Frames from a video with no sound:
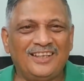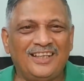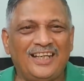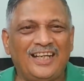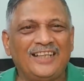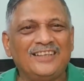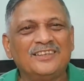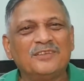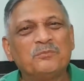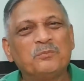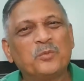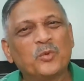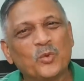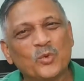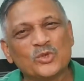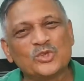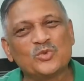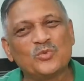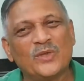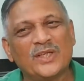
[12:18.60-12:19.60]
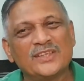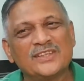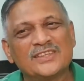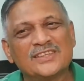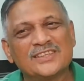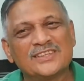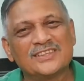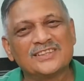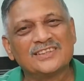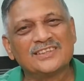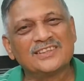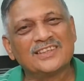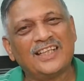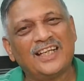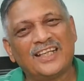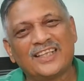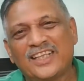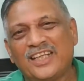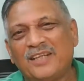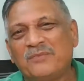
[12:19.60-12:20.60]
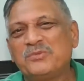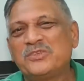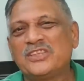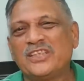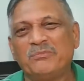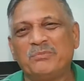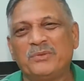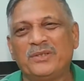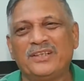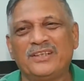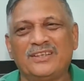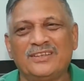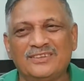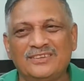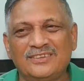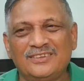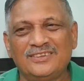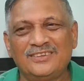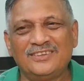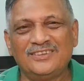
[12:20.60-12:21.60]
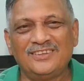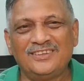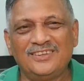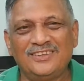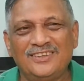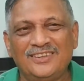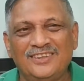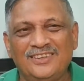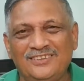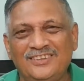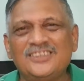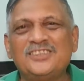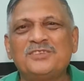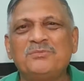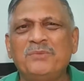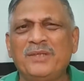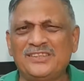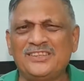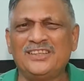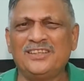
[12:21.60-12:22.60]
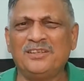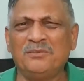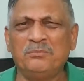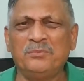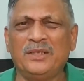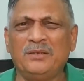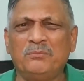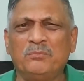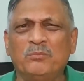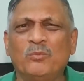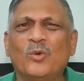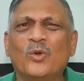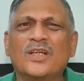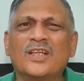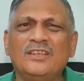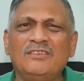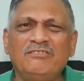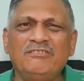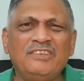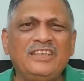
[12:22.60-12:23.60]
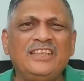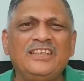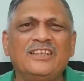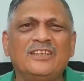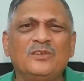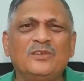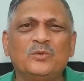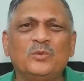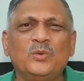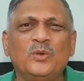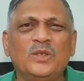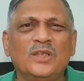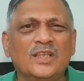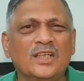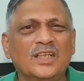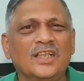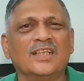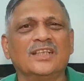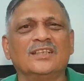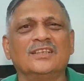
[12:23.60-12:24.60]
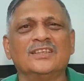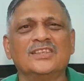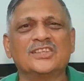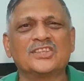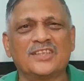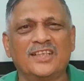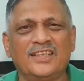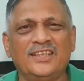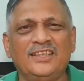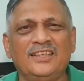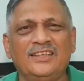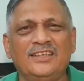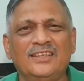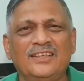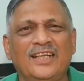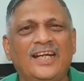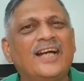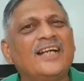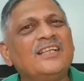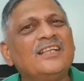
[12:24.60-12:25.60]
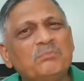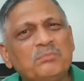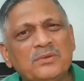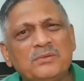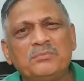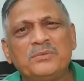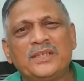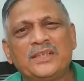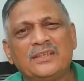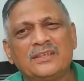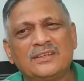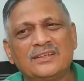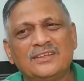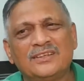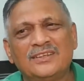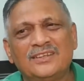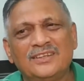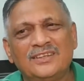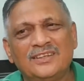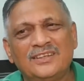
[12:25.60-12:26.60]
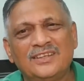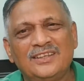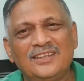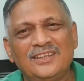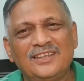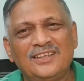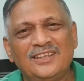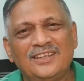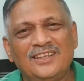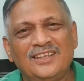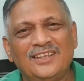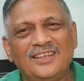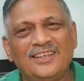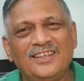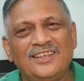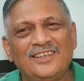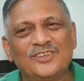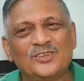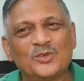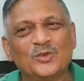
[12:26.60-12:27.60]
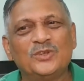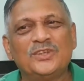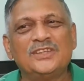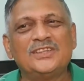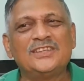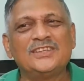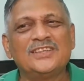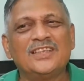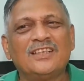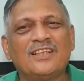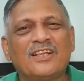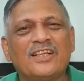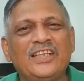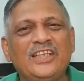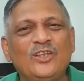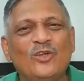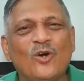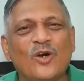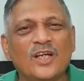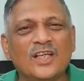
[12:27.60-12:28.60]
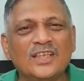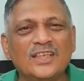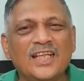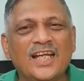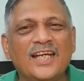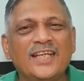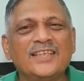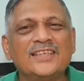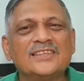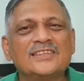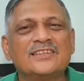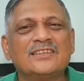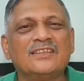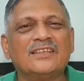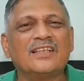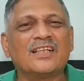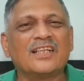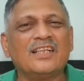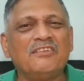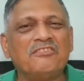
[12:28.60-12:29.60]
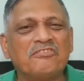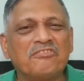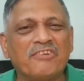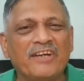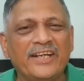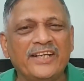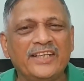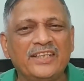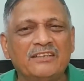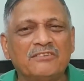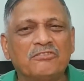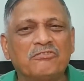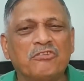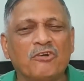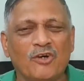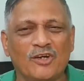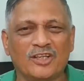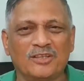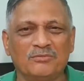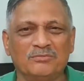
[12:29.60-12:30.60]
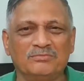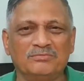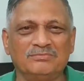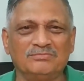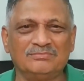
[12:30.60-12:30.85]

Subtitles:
and the prose ones are kept separate. This makes it a bit more convenient to learn, study, and implement. So, this is a reorganized, refined form,